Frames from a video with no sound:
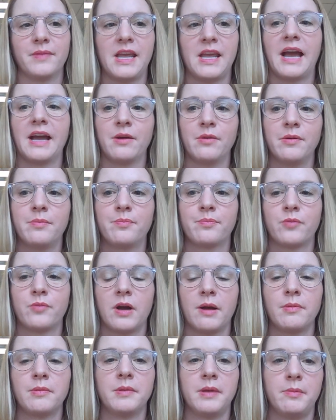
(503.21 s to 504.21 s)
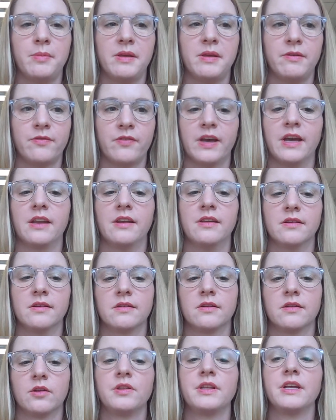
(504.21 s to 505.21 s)
yeah, it would probably be fed
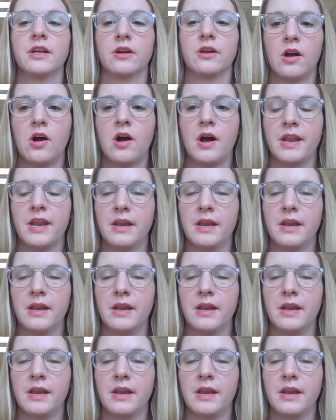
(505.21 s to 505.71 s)
earlier on.